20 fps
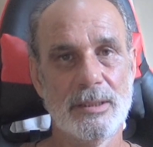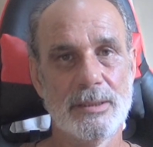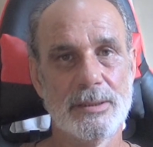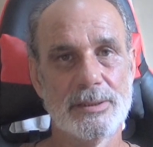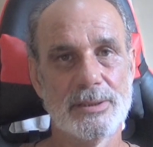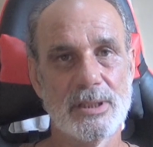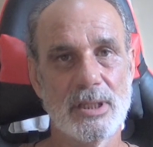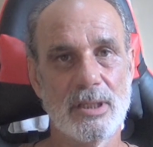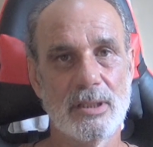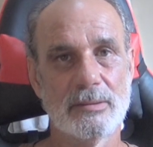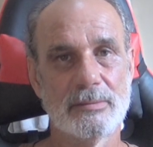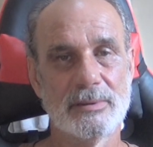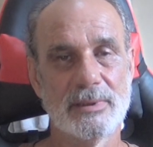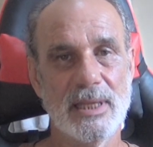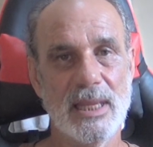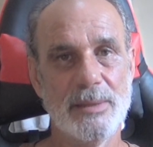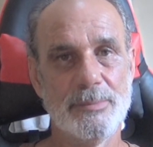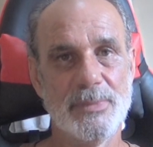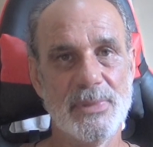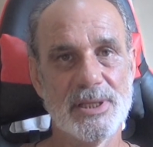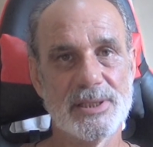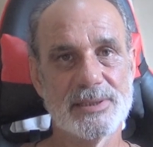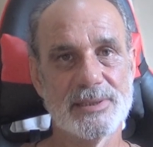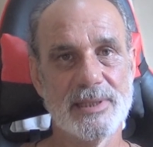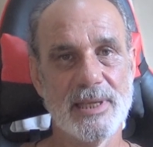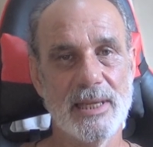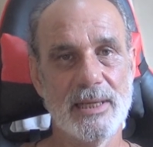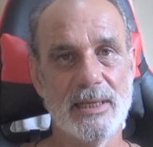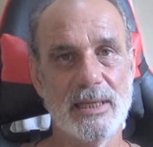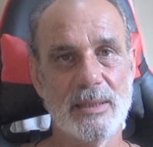So that messed
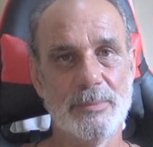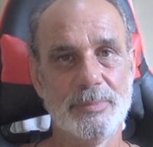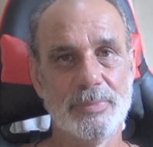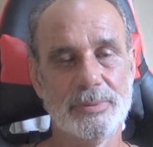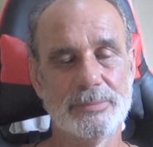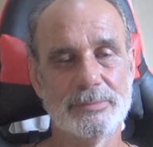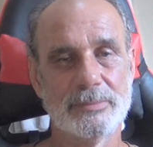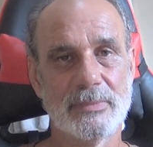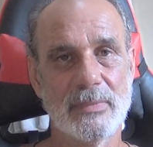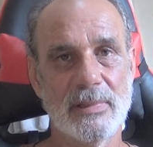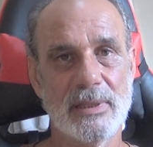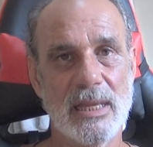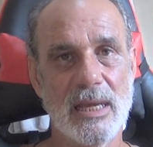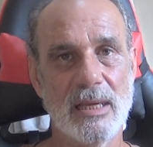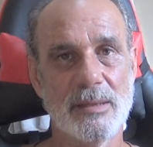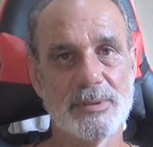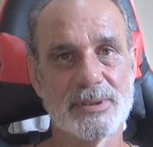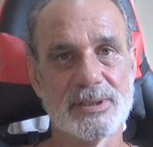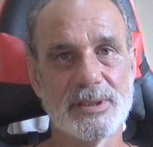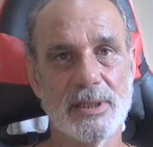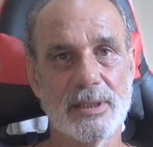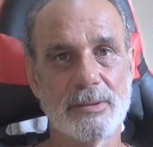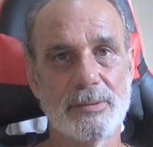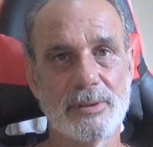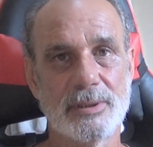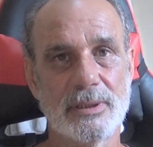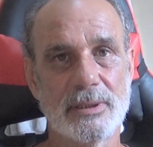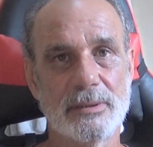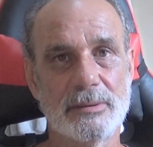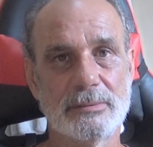that up. Now I'm stuck
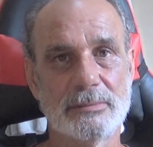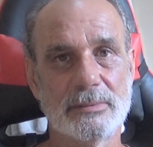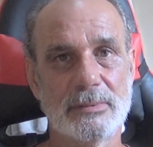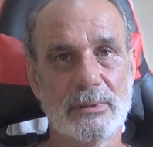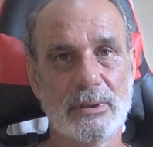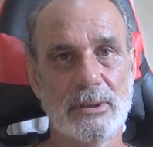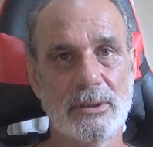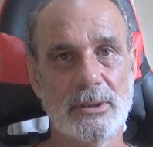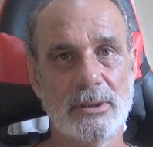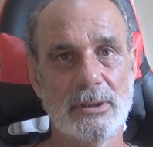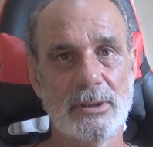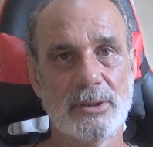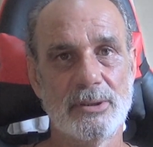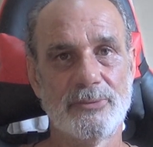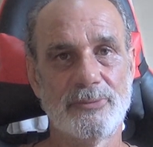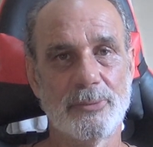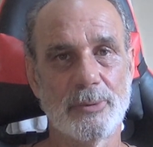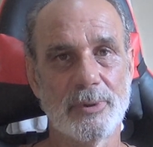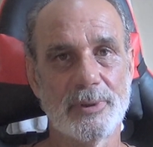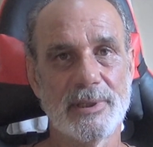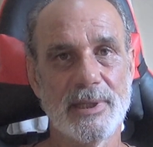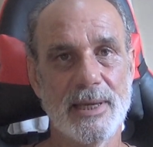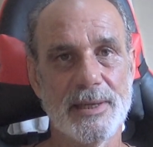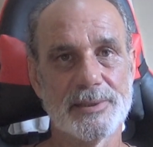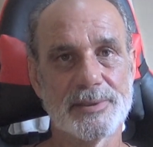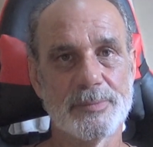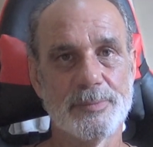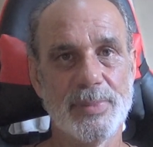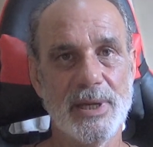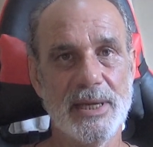with a
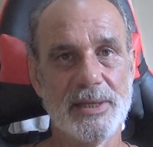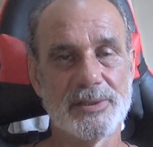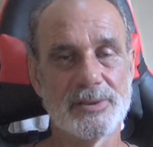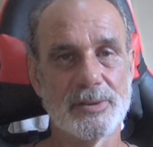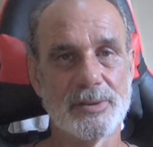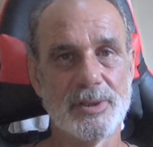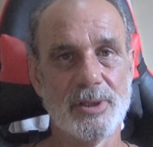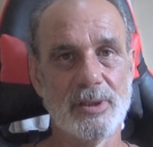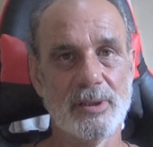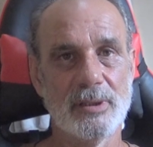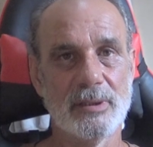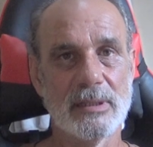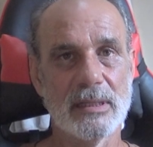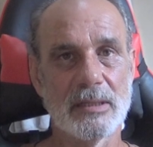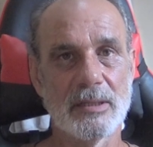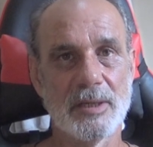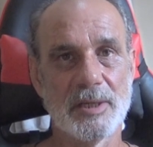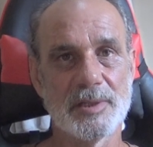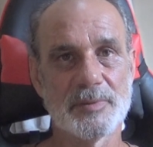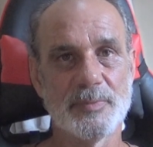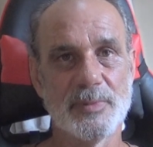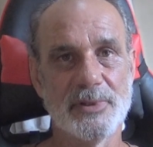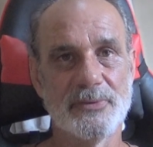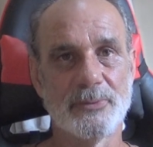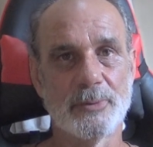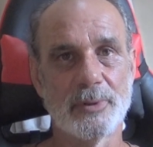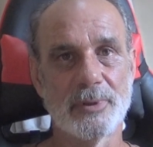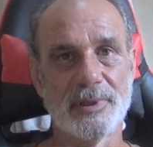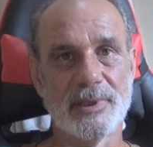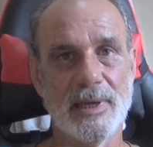4,000 peso unit that cost me
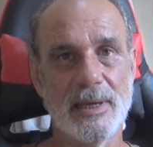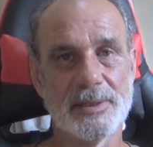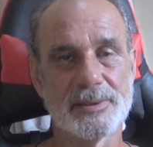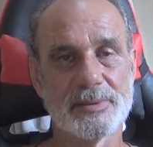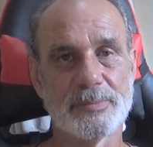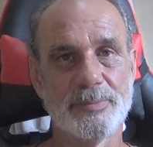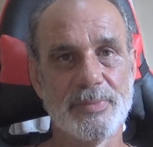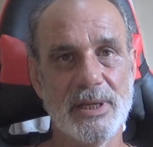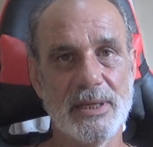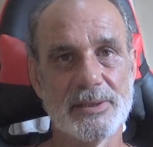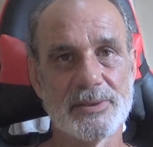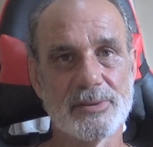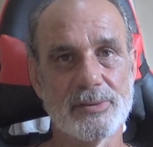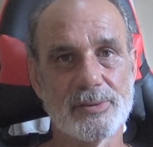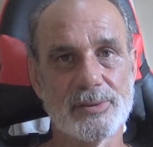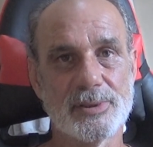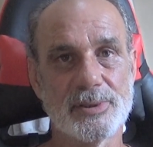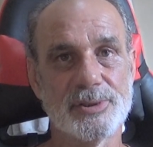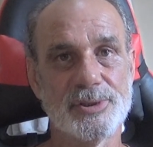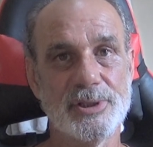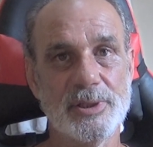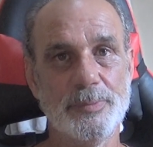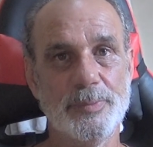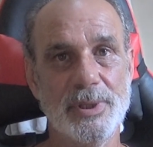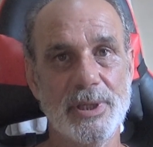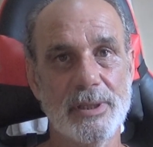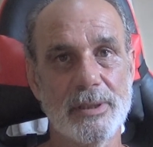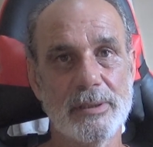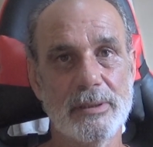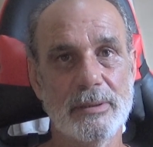4,000 pesos to ship
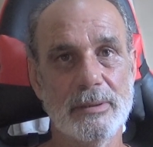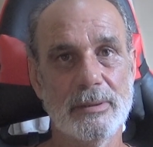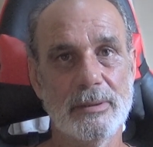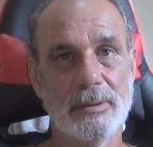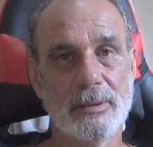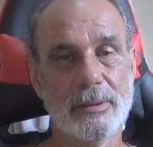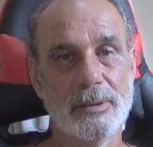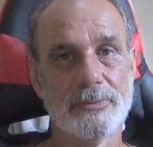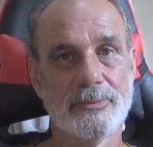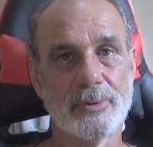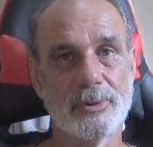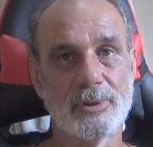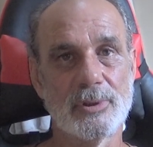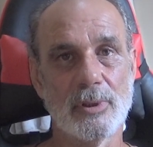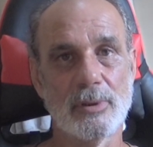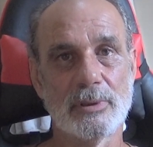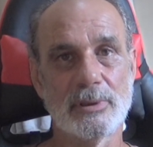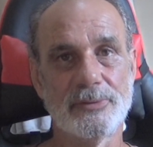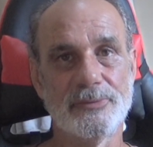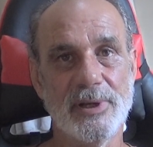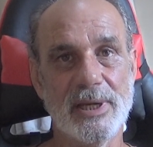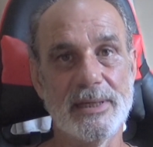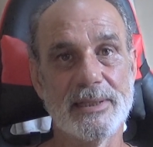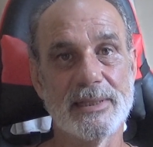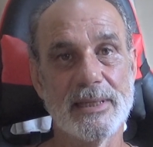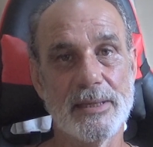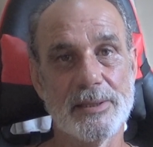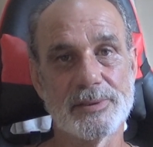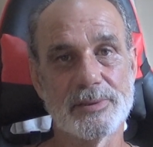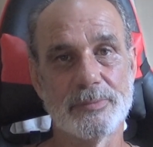here for a total of
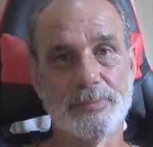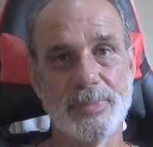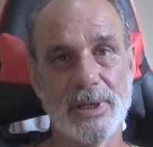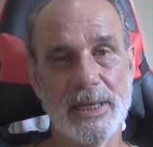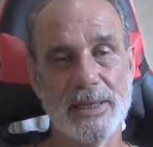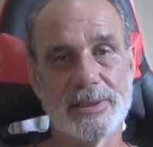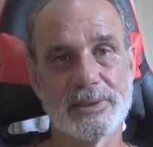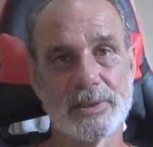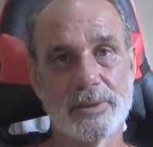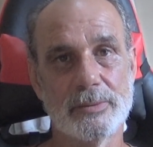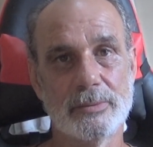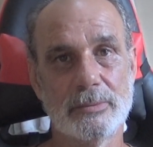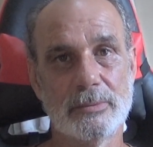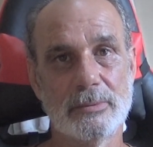8,000 peso.